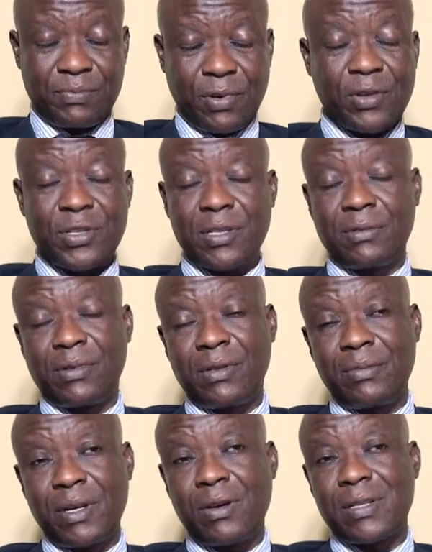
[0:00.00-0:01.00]

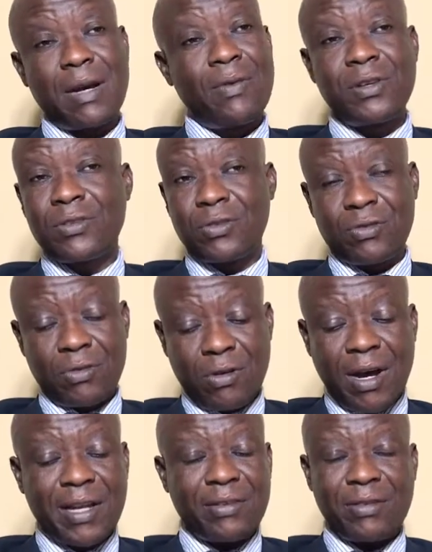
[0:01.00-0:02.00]
possible because I want you to
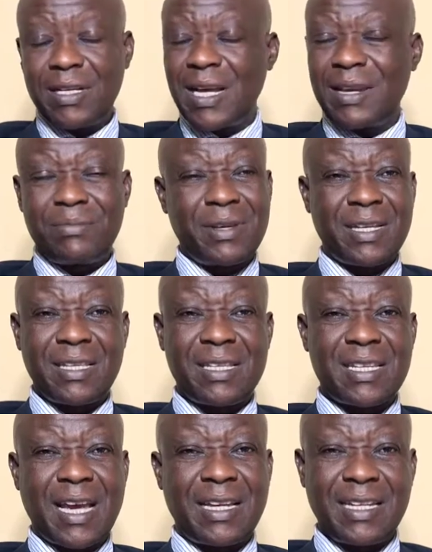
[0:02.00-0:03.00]
go and read and pick
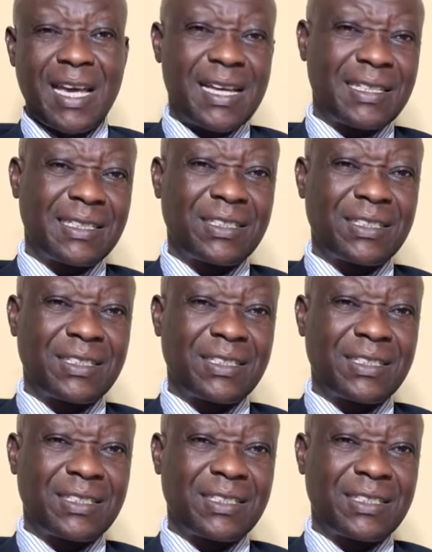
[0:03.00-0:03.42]
these ideas.